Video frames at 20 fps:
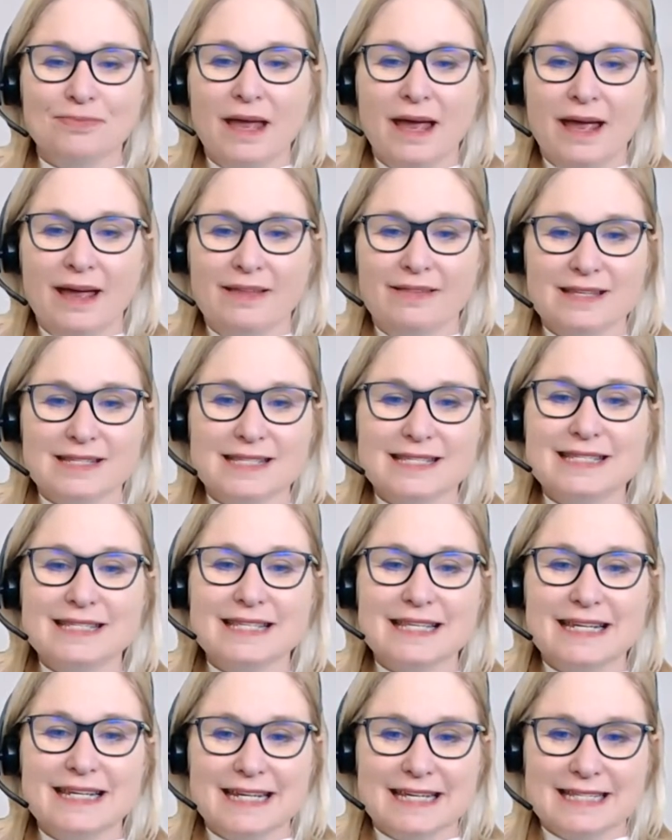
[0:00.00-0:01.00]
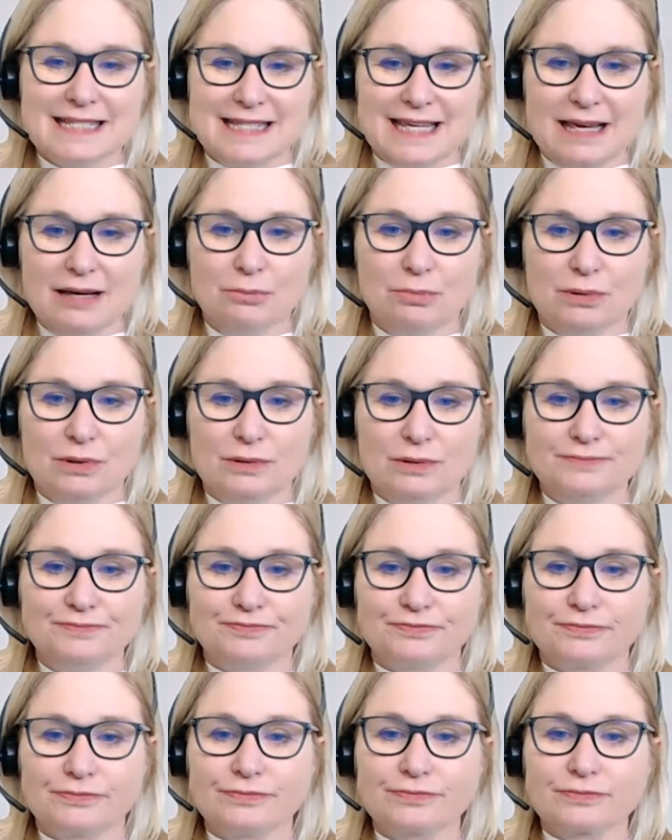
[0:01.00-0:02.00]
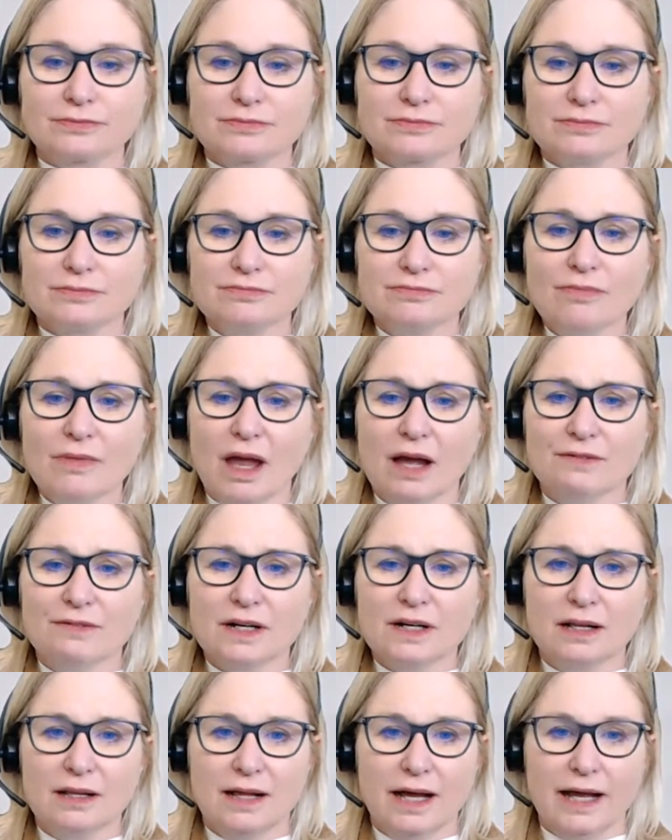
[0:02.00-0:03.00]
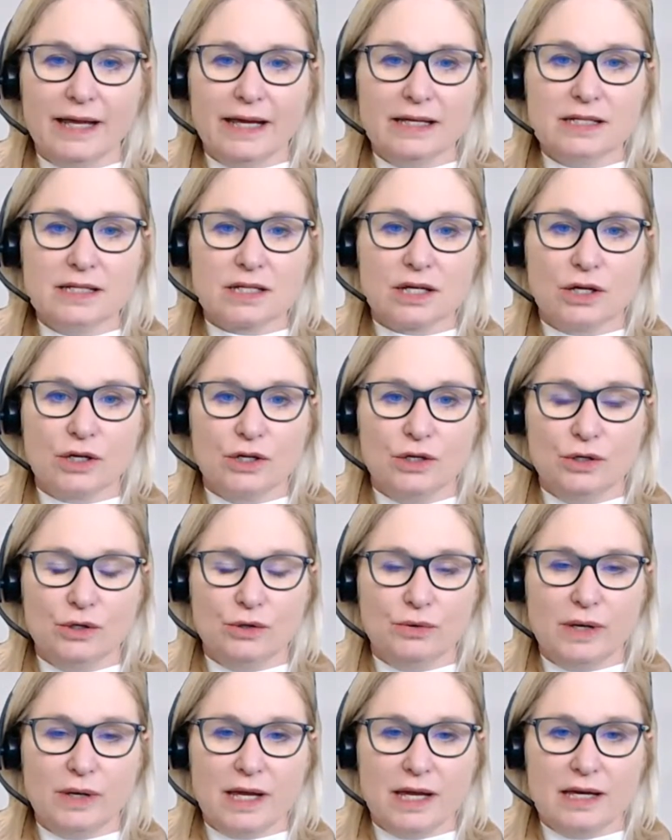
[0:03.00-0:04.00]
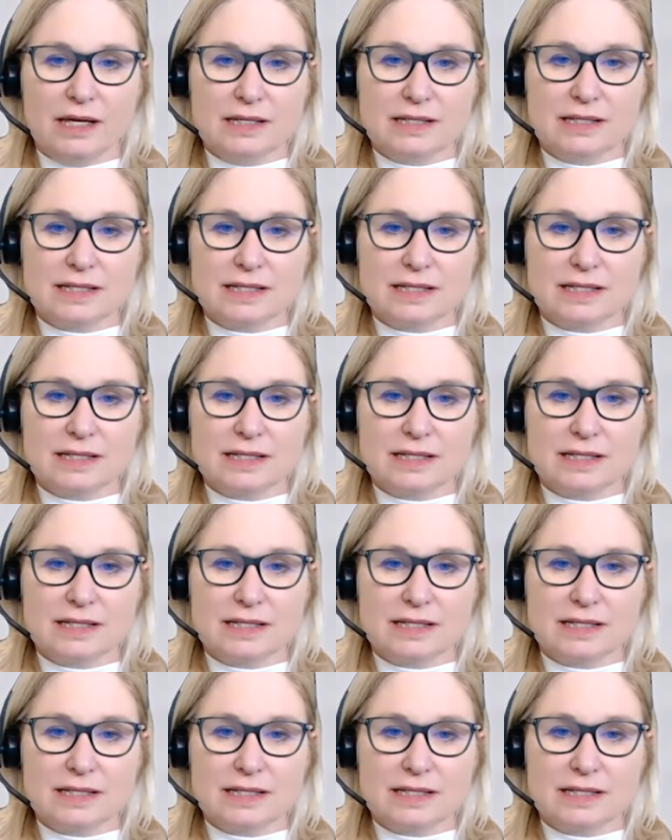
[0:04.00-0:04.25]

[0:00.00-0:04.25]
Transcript: This is an example of a client who is